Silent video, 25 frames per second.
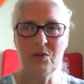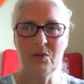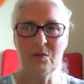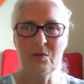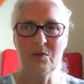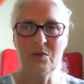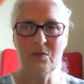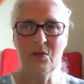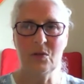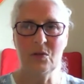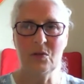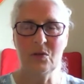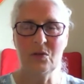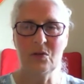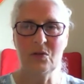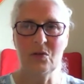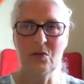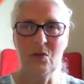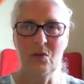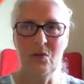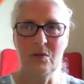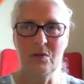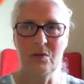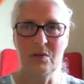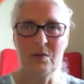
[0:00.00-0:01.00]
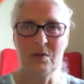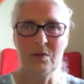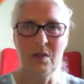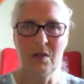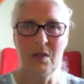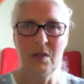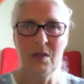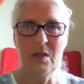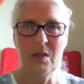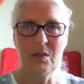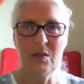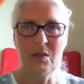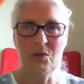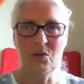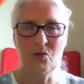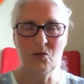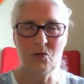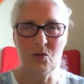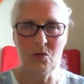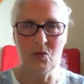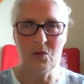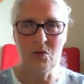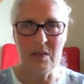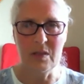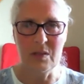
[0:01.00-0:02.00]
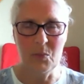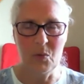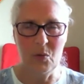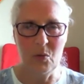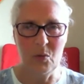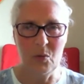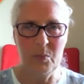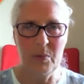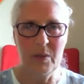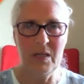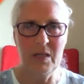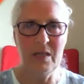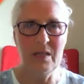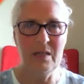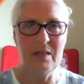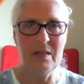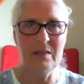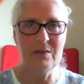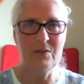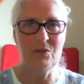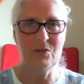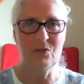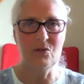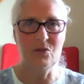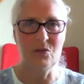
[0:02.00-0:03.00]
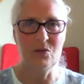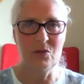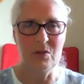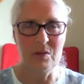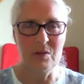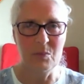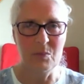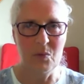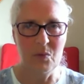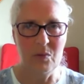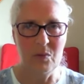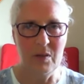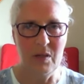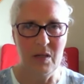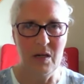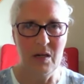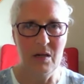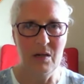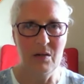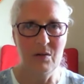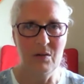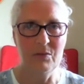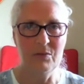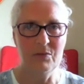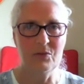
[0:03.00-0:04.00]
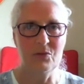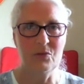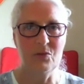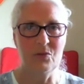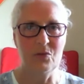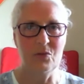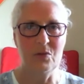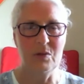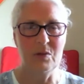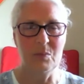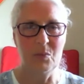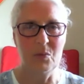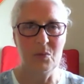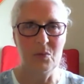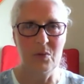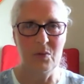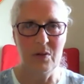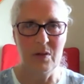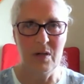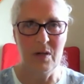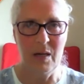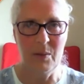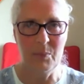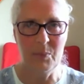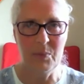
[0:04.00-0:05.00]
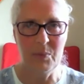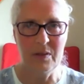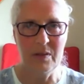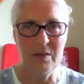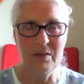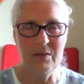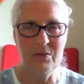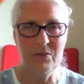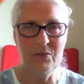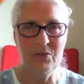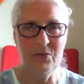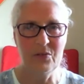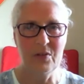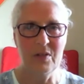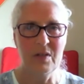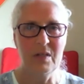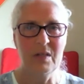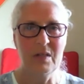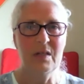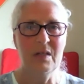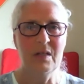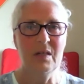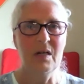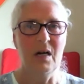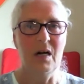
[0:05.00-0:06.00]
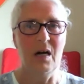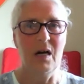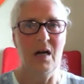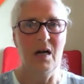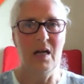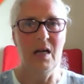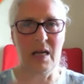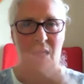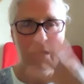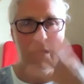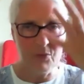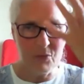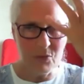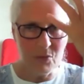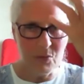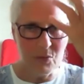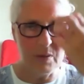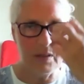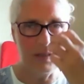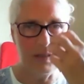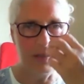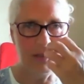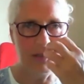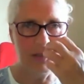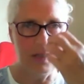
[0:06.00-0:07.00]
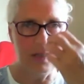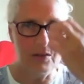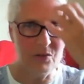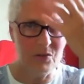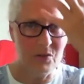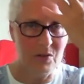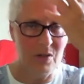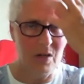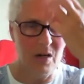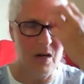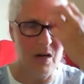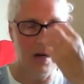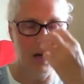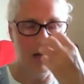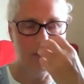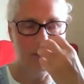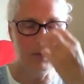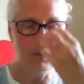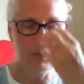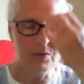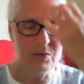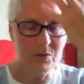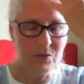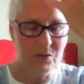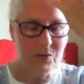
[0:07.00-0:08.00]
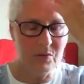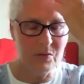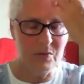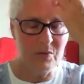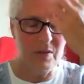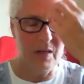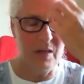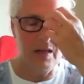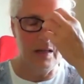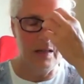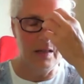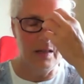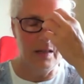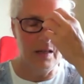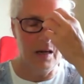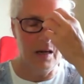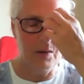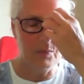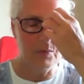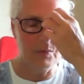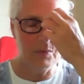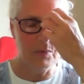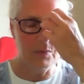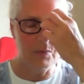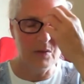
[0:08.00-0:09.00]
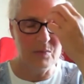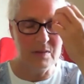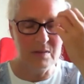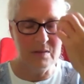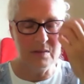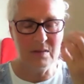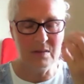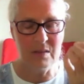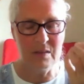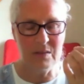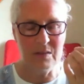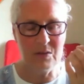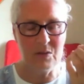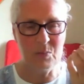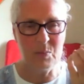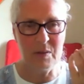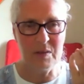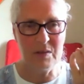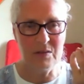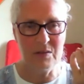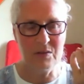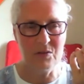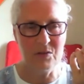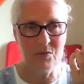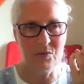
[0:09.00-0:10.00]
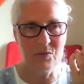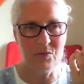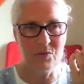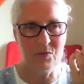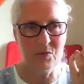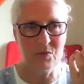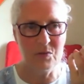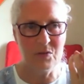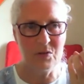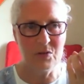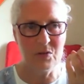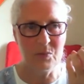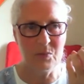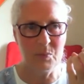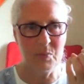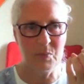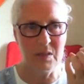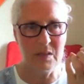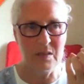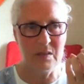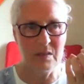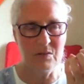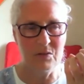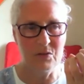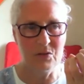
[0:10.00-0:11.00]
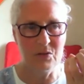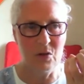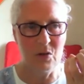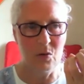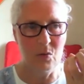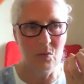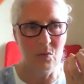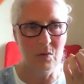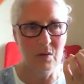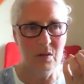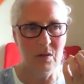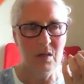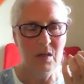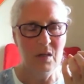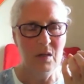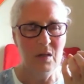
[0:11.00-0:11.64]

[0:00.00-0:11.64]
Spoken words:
focus on drawing more peace, drawing more love, drawing more happiness through meditation. I would do that. I would go into that space of being a soul